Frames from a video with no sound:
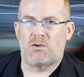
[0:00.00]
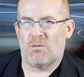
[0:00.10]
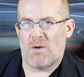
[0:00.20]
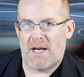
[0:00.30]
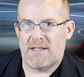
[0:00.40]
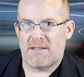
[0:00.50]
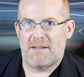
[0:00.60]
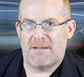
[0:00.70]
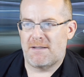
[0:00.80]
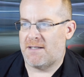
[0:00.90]
great
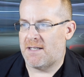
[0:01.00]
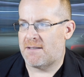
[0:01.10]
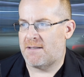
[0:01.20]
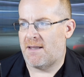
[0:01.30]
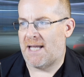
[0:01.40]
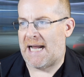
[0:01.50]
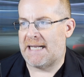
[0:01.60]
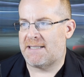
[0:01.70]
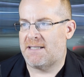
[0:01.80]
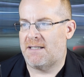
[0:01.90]
in the sense
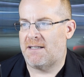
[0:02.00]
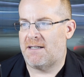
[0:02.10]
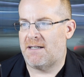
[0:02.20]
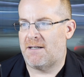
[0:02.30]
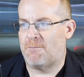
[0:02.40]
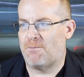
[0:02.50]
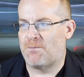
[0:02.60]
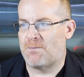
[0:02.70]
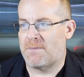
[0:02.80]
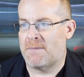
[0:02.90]
that
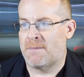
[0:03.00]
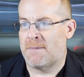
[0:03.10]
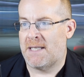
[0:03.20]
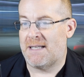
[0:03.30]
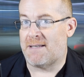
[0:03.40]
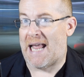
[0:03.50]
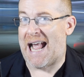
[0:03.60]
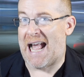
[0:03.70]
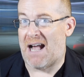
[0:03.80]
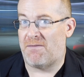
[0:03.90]
it's
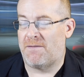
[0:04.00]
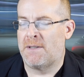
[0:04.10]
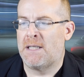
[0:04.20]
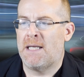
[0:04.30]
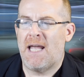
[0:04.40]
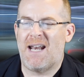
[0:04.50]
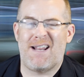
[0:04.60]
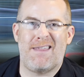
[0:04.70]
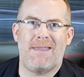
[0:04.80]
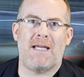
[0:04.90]
half. And
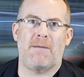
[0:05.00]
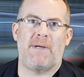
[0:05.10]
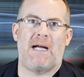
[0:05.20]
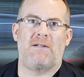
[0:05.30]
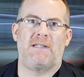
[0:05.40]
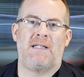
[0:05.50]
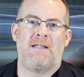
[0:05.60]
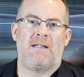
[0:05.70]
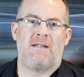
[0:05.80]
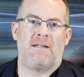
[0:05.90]
I think about
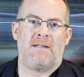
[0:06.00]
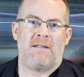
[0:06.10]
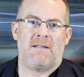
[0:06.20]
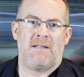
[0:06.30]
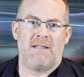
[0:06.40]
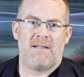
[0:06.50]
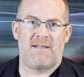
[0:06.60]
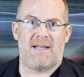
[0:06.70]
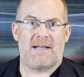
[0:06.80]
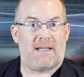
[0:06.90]

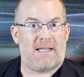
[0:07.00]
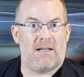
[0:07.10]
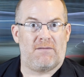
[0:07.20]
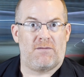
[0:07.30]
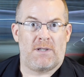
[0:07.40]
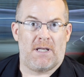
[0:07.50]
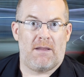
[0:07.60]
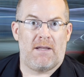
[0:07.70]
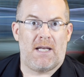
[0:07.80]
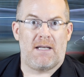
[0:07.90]
states like
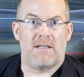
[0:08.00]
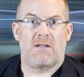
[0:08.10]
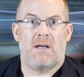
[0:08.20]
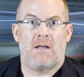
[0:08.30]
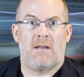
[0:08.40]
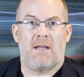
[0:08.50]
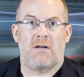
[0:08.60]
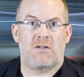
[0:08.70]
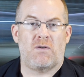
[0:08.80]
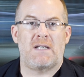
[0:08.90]
California
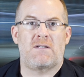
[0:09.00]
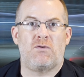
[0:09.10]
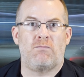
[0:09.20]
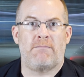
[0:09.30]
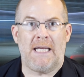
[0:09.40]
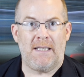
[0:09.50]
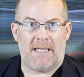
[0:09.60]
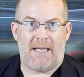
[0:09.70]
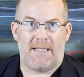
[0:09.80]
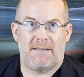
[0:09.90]
that are trying to
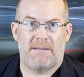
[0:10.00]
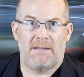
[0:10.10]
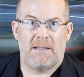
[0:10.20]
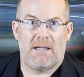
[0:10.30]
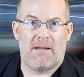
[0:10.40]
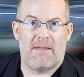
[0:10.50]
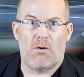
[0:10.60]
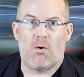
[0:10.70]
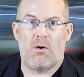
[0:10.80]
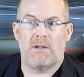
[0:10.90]
mandate
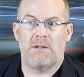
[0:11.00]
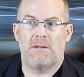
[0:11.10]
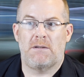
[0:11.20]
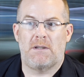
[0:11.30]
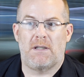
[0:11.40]
that all